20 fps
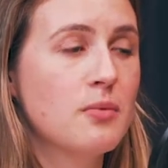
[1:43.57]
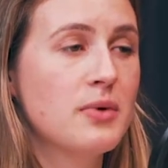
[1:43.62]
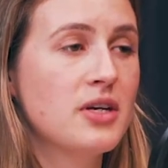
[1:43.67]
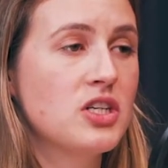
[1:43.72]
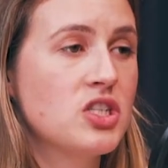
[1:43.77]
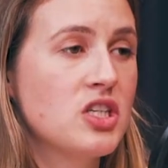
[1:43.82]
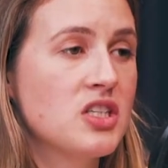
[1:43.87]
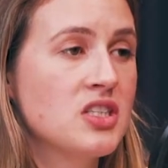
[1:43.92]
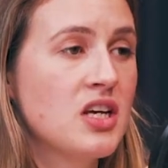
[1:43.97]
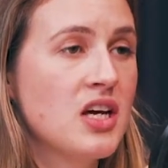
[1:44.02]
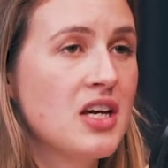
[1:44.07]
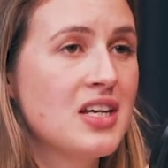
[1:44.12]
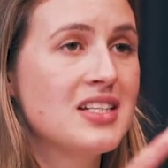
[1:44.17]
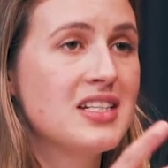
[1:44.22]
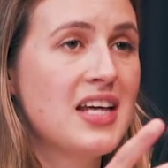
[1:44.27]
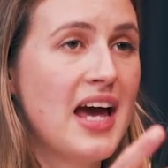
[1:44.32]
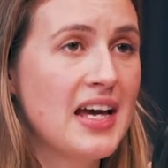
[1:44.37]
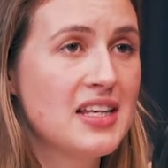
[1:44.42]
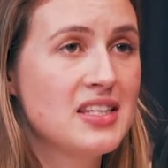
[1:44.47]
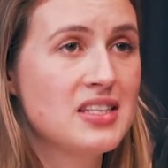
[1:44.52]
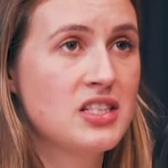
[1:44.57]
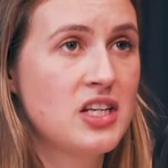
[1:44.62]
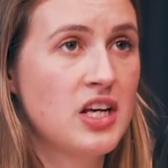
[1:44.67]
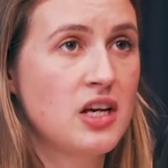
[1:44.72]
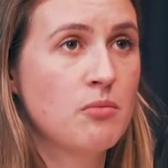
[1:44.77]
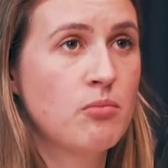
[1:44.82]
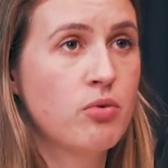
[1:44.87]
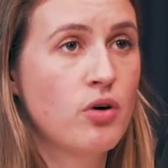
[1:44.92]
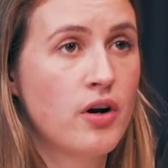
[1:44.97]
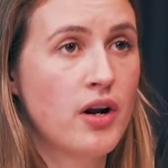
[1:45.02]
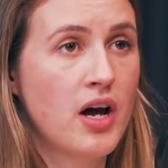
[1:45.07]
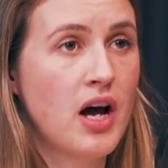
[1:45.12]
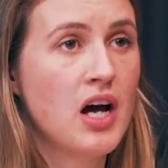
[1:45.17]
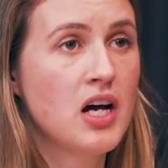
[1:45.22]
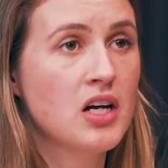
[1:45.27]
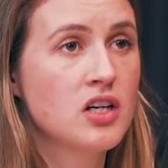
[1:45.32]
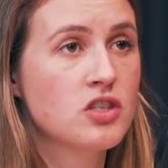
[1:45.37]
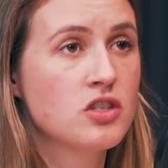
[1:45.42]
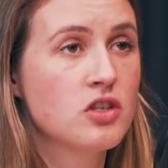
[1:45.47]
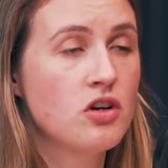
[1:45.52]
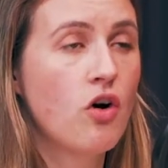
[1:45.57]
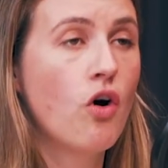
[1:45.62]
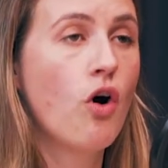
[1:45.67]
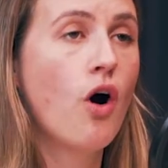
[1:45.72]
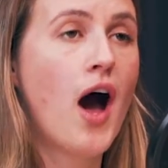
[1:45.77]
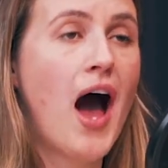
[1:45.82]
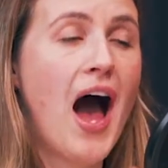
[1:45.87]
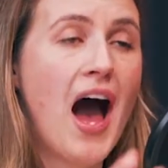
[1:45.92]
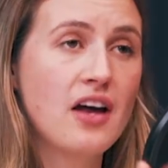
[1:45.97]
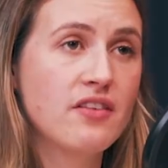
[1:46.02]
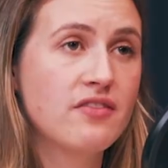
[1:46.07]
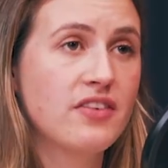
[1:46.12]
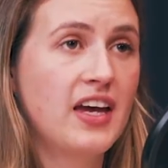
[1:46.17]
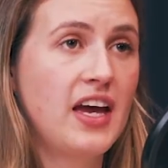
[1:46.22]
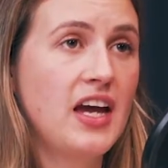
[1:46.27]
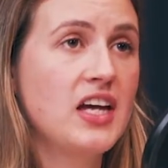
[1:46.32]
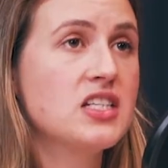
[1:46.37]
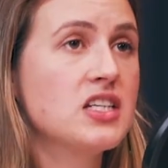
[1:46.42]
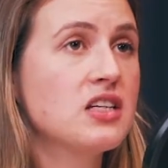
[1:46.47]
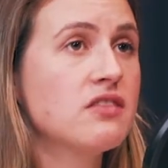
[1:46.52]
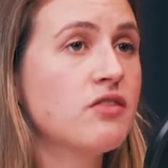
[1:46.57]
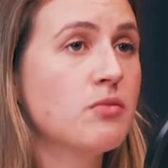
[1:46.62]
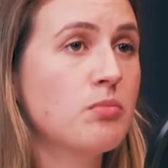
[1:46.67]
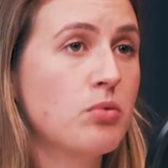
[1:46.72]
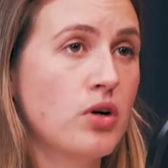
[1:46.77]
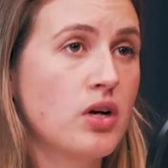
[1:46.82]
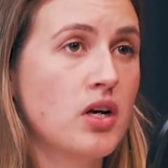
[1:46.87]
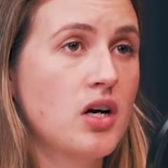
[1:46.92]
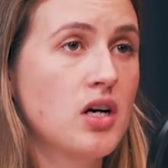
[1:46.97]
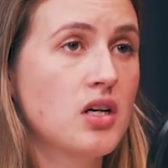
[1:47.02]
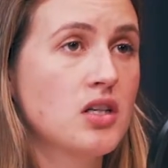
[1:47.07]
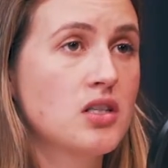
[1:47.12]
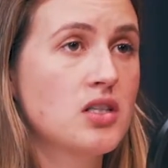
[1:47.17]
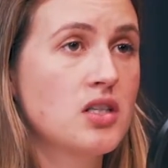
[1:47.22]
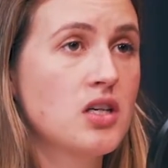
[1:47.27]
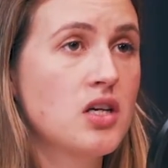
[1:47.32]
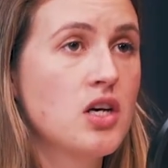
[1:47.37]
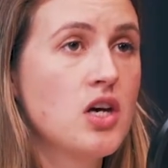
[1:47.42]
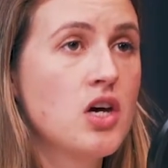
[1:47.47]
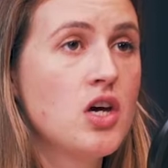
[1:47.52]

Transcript: which is testing product or advocating for product.